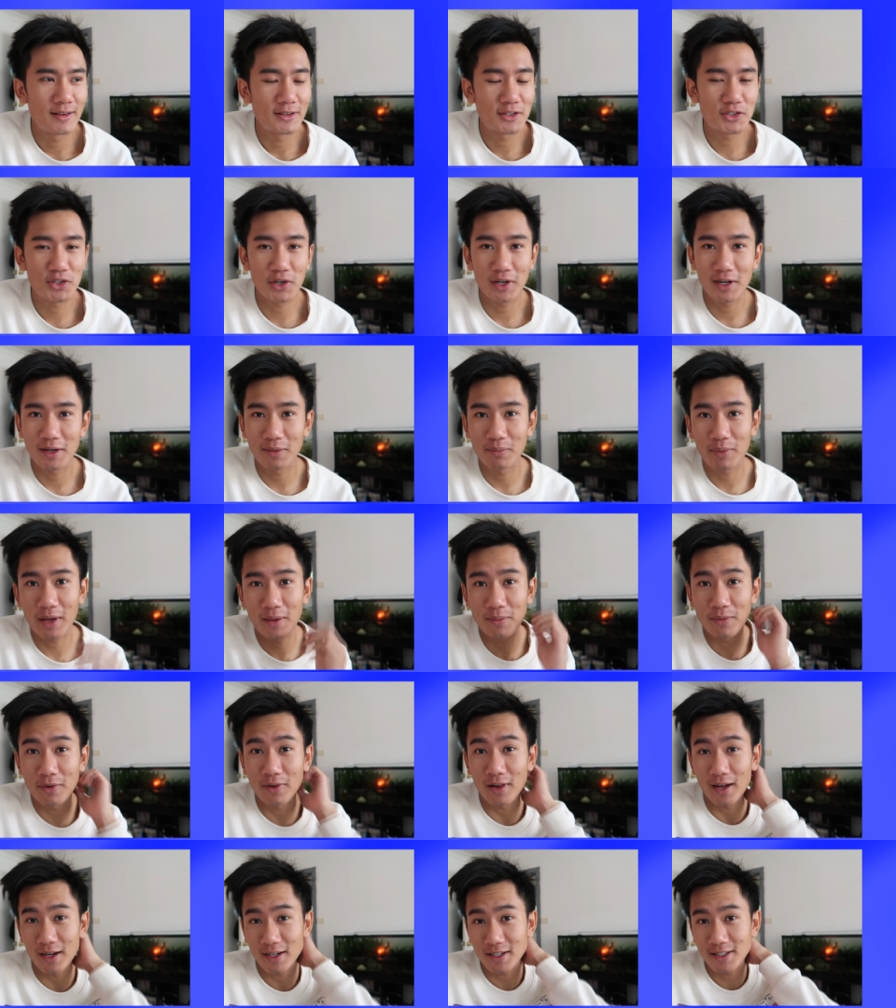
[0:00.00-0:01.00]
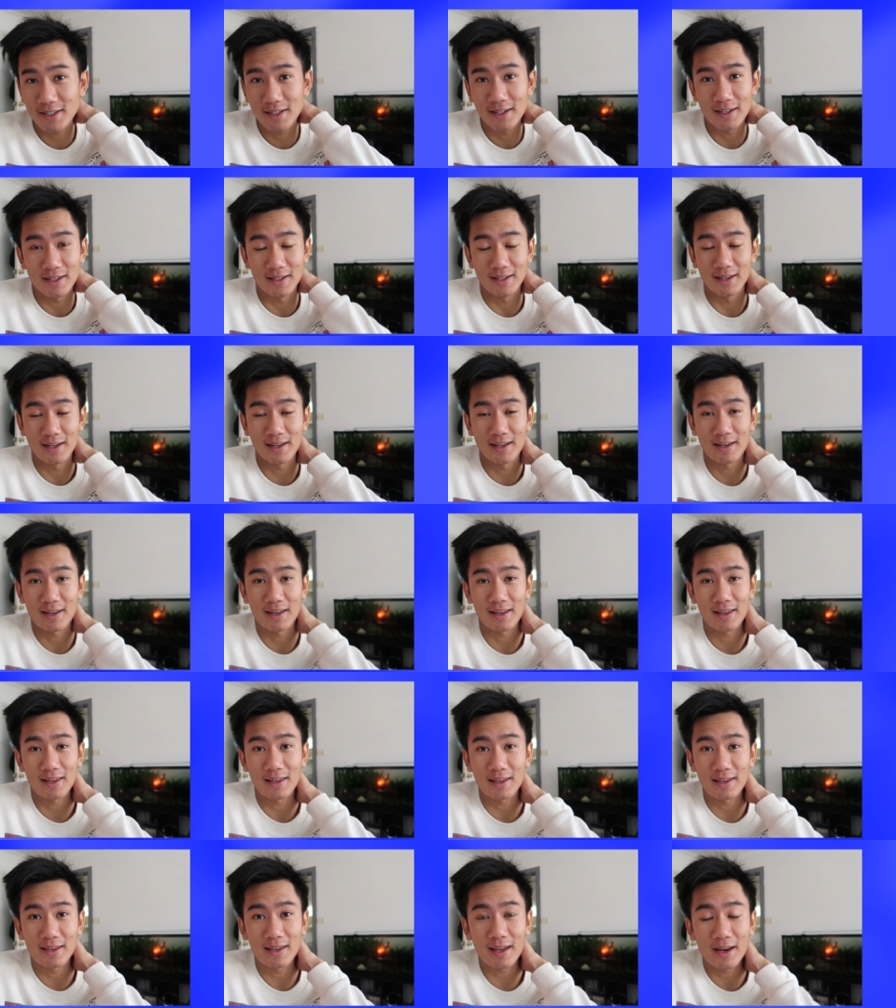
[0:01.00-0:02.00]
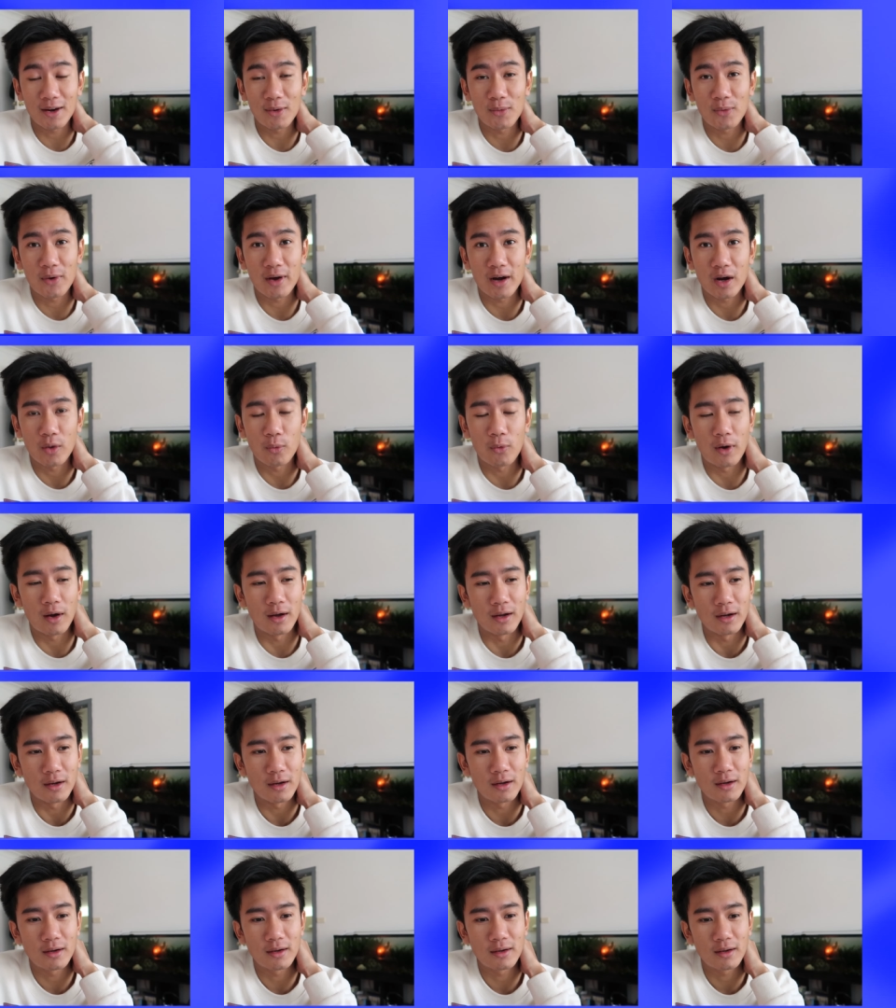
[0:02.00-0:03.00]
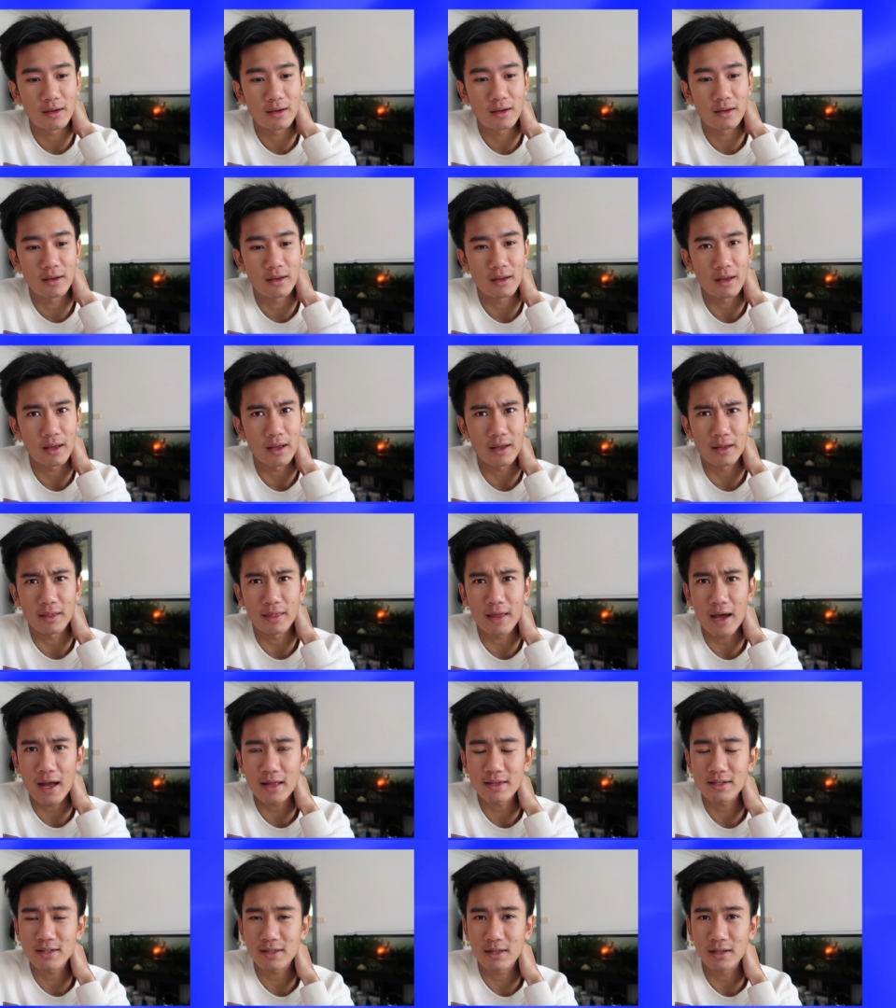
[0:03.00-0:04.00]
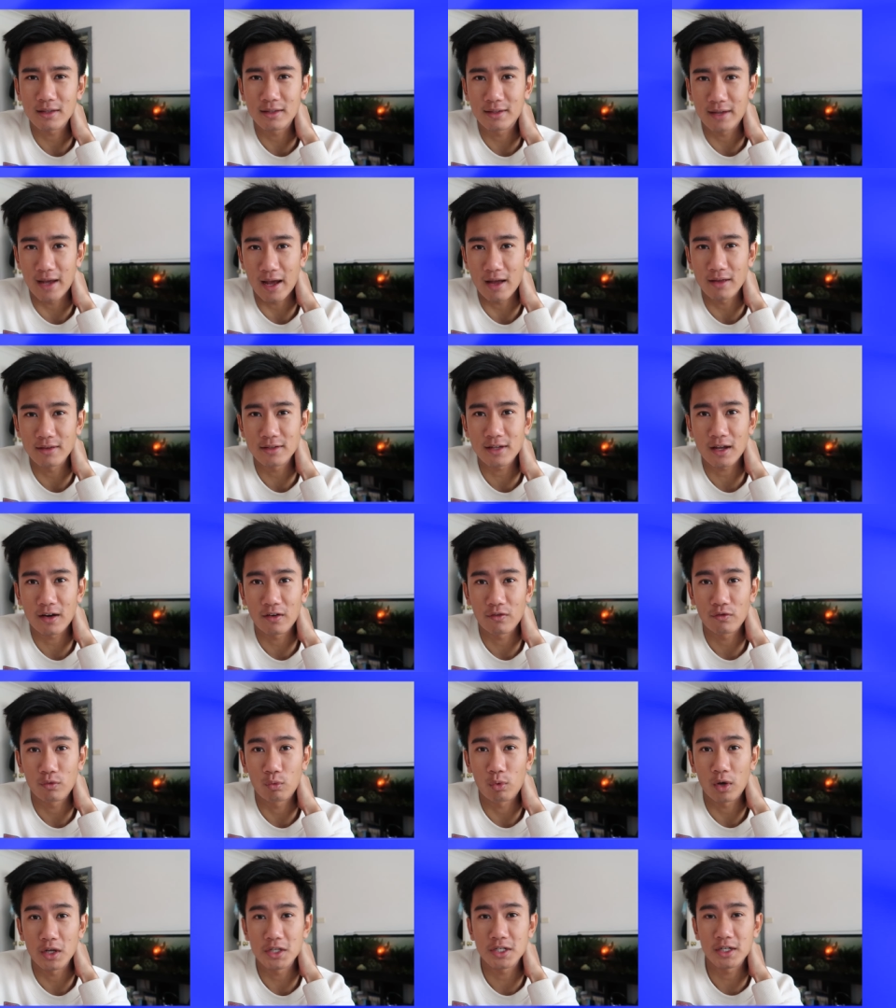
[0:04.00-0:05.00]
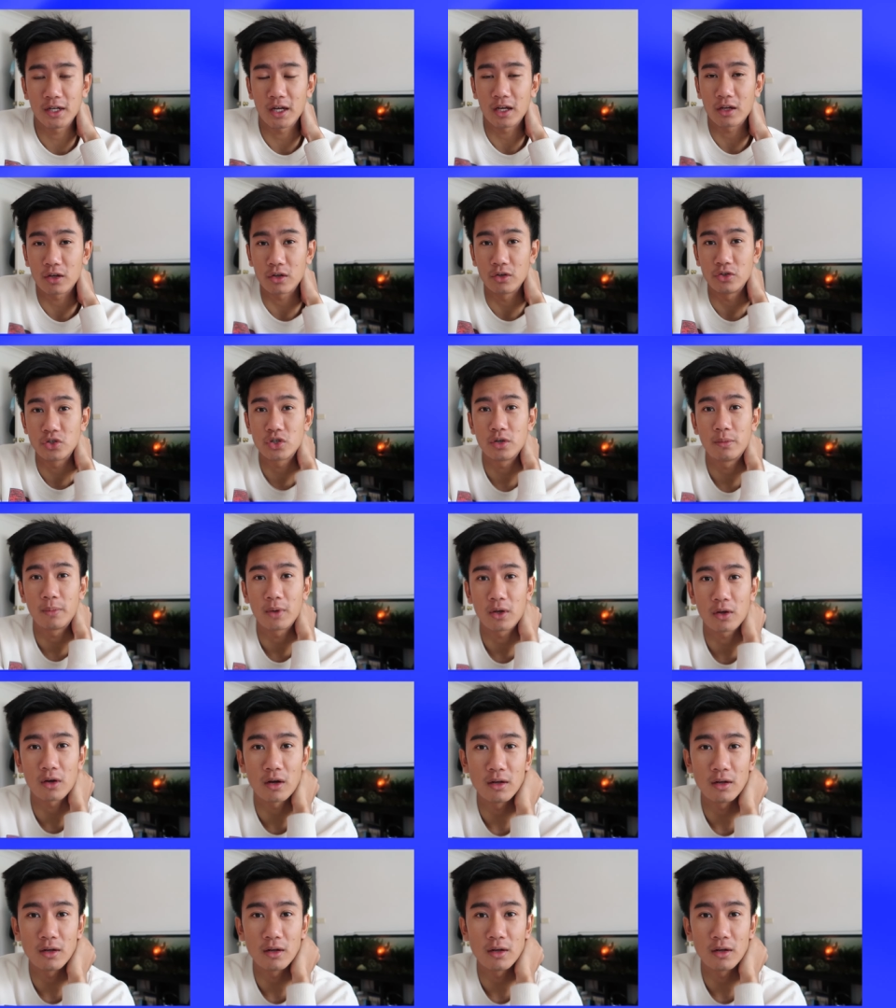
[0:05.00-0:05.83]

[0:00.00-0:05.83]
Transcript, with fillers: treating people like shit and then getting what I want. And that's the downside of watching and consuming